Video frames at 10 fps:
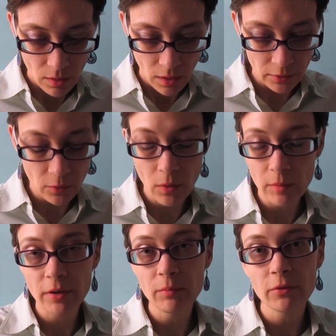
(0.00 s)
I don't
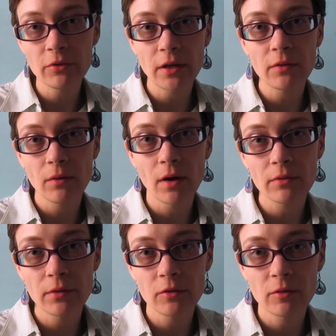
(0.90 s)
want people saying the wrong
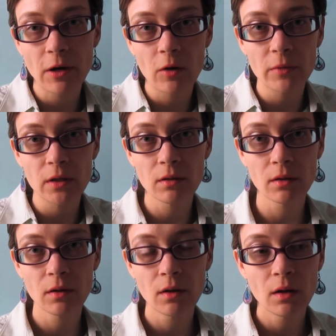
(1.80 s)
things about me.
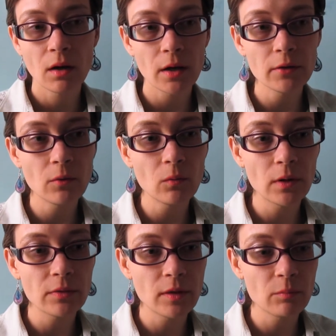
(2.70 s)
I don't
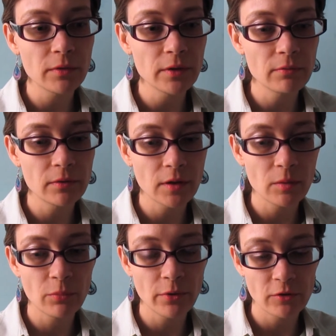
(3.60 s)
want them believing that
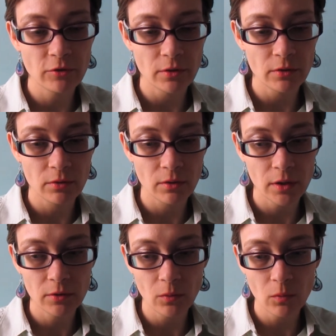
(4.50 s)
I'm prejudiced.
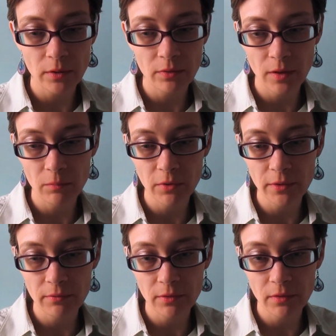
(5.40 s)
I don't want them
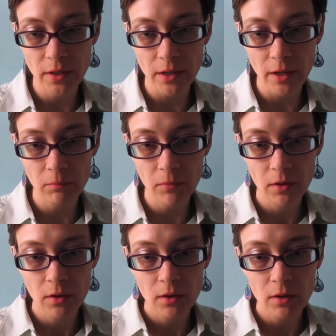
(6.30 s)
believing that I'm
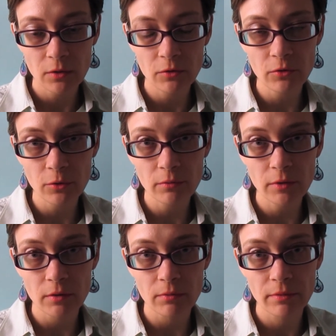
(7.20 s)

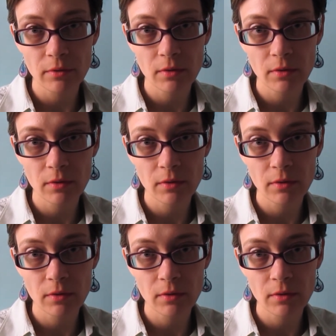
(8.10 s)
conservative.